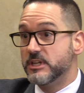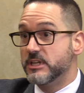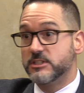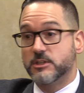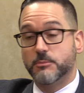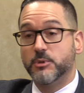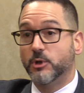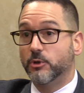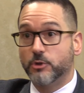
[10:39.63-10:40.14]

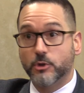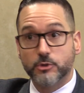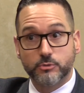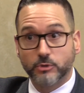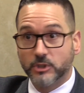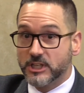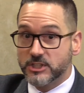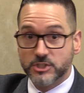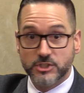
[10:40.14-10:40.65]
to build those
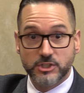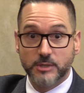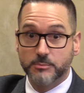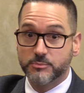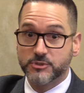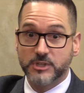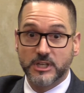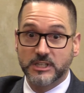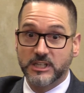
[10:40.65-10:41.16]

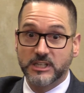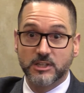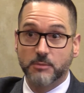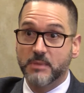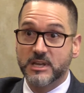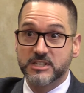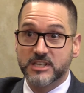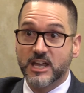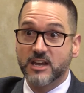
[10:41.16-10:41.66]
relationships and get the
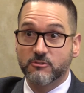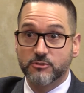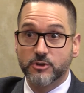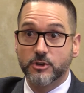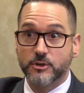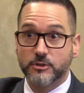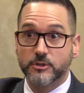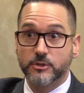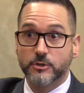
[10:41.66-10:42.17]
best out of
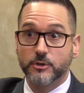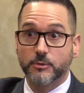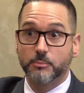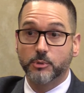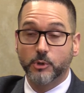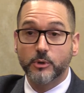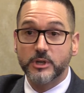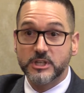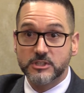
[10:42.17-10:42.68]
your
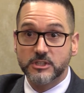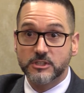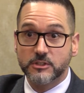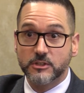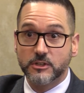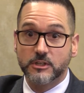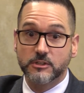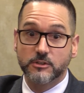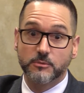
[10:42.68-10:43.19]
employees
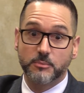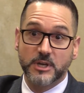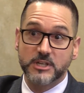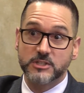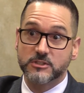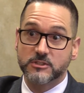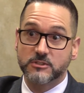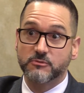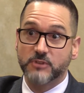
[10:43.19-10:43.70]
and your
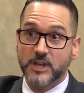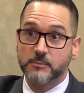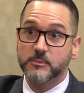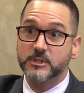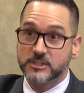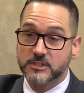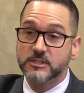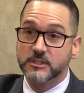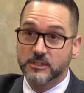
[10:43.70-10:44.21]
patients and families.